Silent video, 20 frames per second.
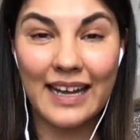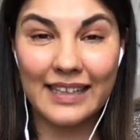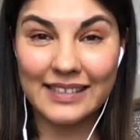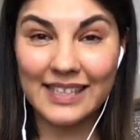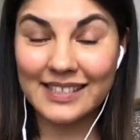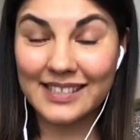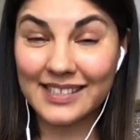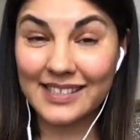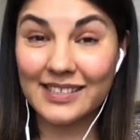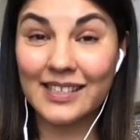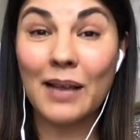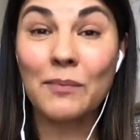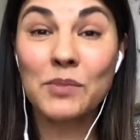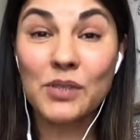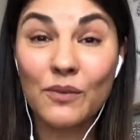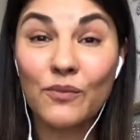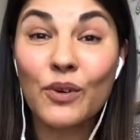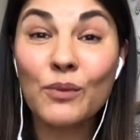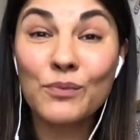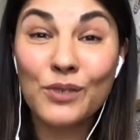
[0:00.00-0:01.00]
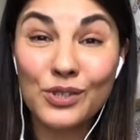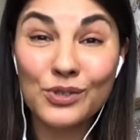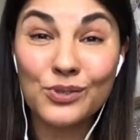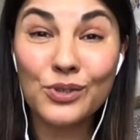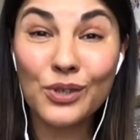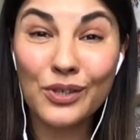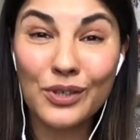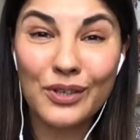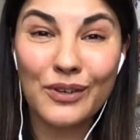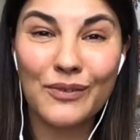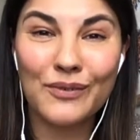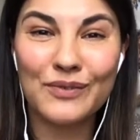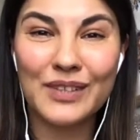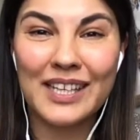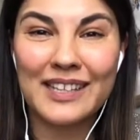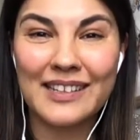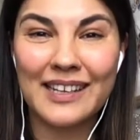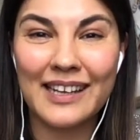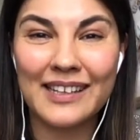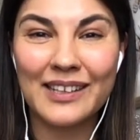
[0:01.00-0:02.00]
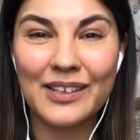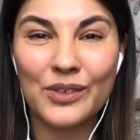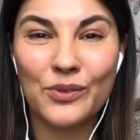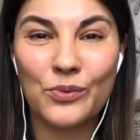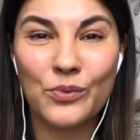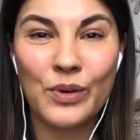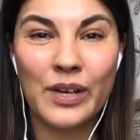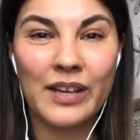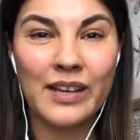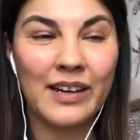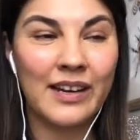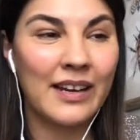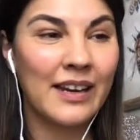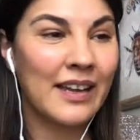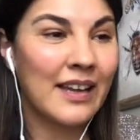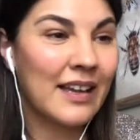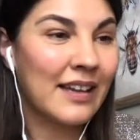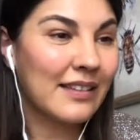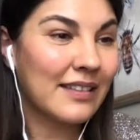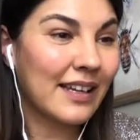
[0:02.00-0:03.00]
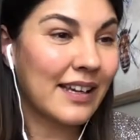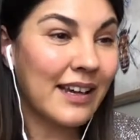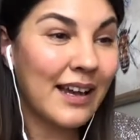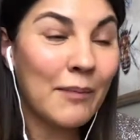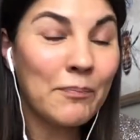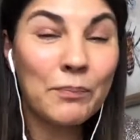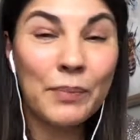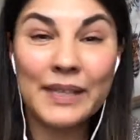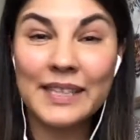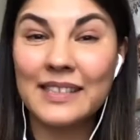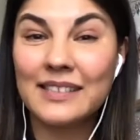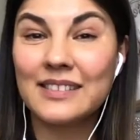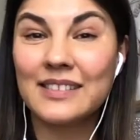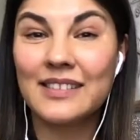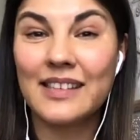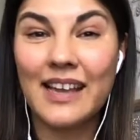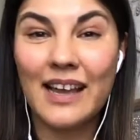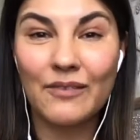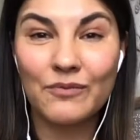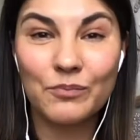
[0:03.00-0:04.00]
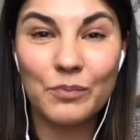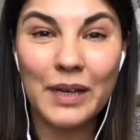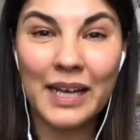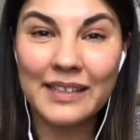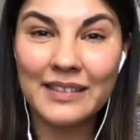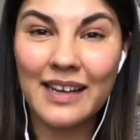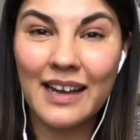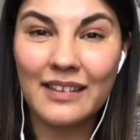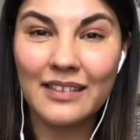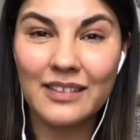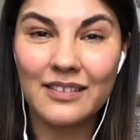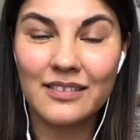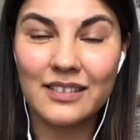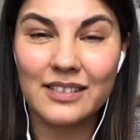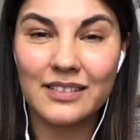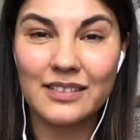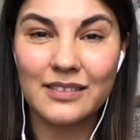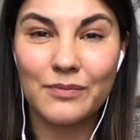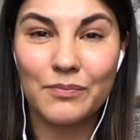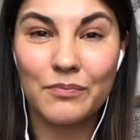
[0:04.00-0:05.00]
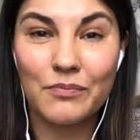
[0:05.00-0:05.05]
And it stems from the story of Titanic, where the company didn't have binoculars.